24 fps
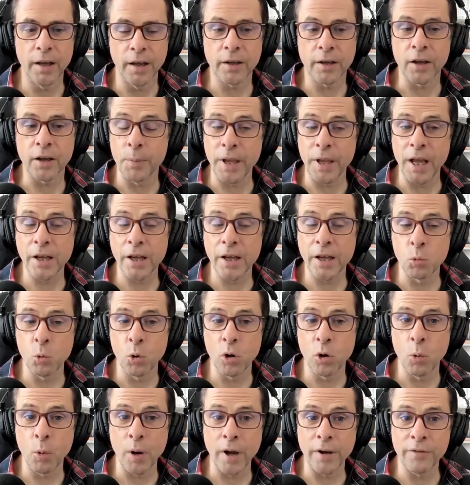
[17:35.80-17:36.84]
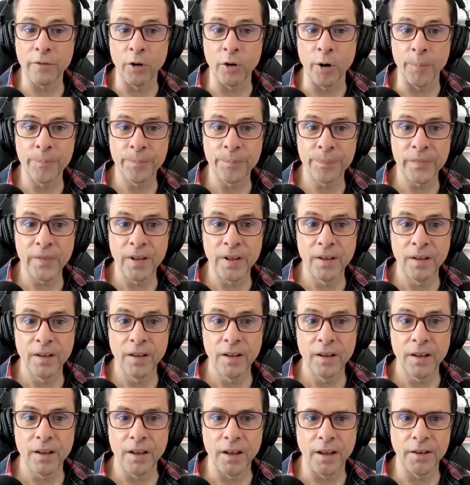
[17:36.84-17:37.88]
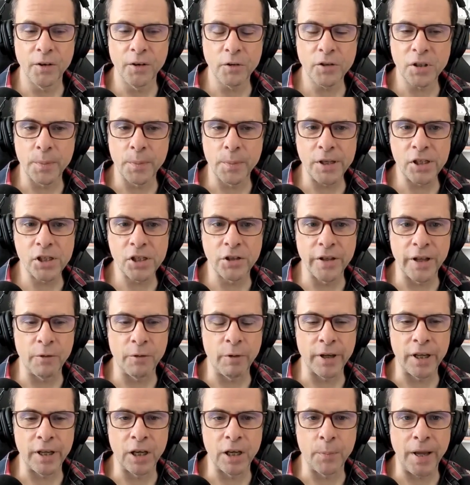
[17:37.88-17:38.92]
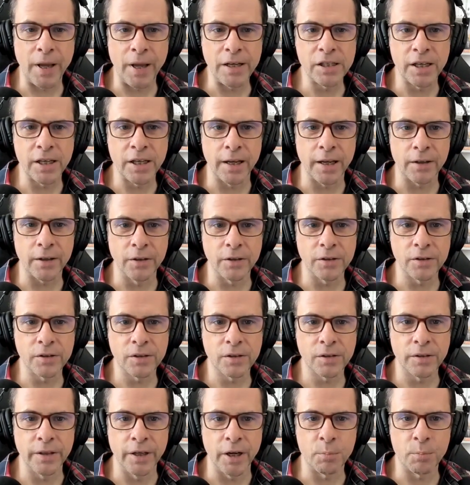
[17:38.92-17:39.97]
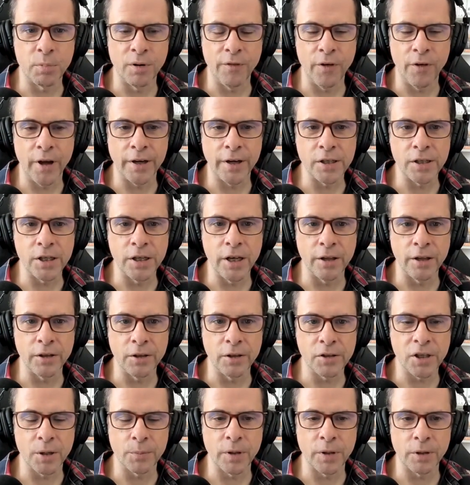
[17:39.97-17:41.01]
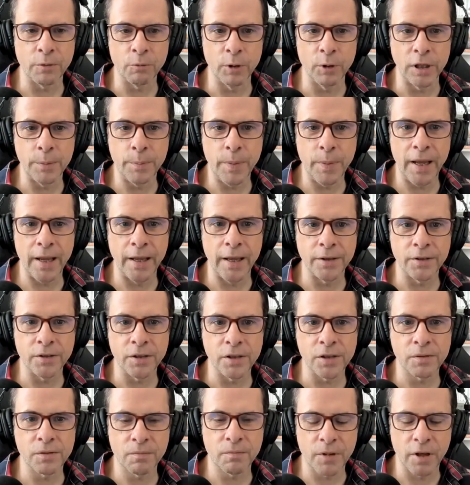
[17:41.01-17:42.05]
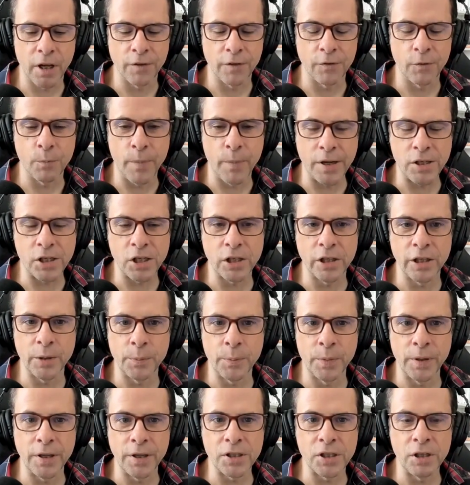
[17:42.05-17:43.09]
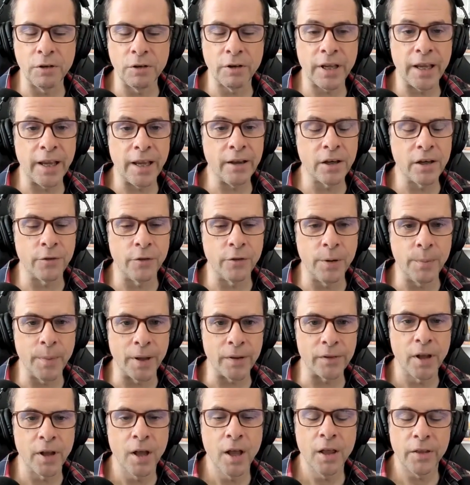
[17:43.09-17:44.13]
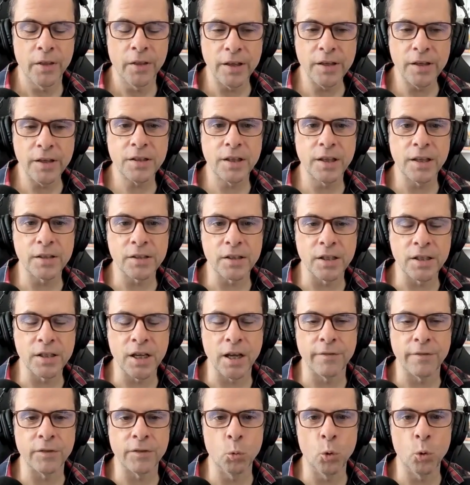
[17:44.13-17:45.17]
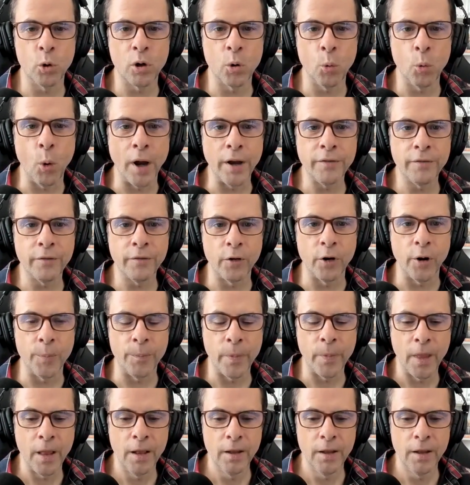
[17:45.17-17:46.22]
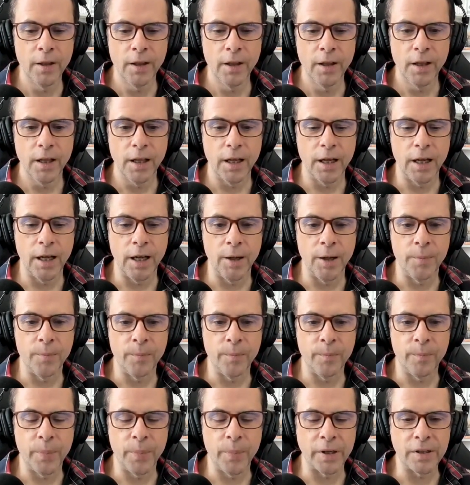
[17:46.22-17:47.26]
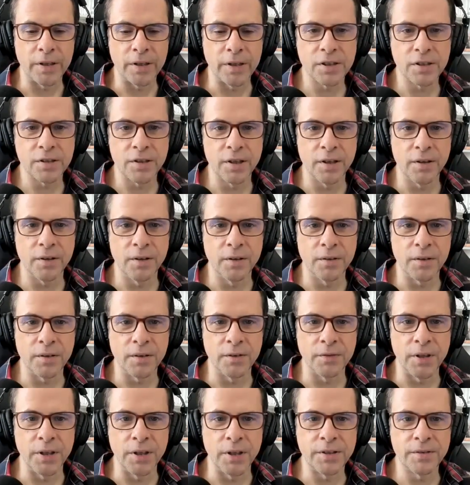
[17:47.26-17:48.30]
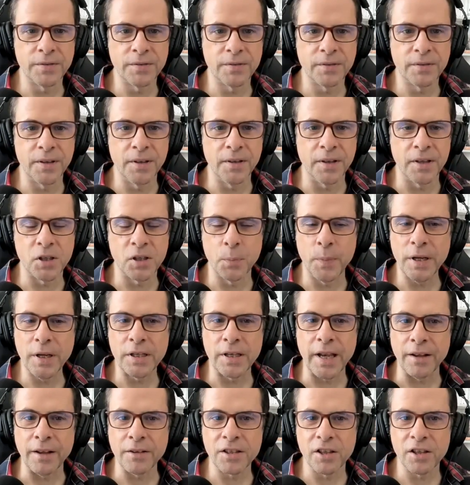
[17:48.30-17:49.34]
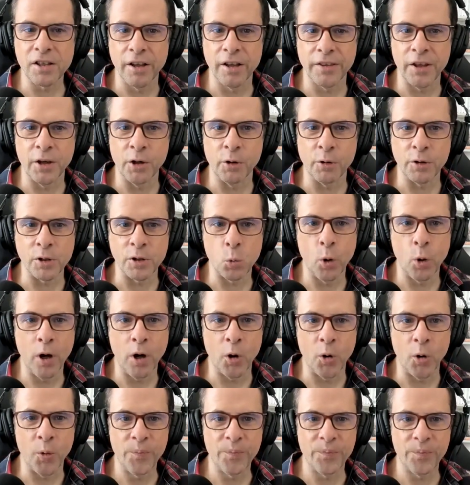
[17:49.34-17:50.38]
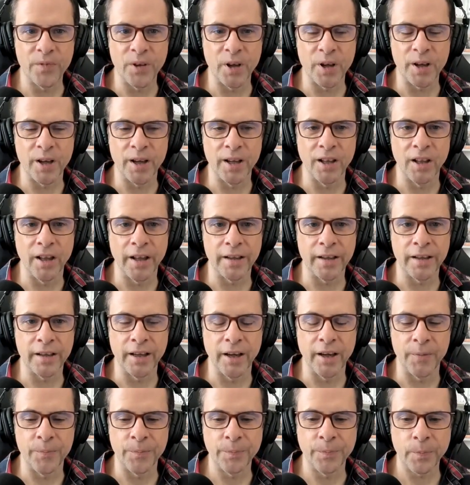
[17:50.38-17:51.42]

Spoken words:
It can be hard to walk away from. Not to mention that regular paycheck that, provided you don't do something really bad, just kind of magically appears in your account every month. These things are tough to walk away from. But it's there's a big downside there as well. Okay, like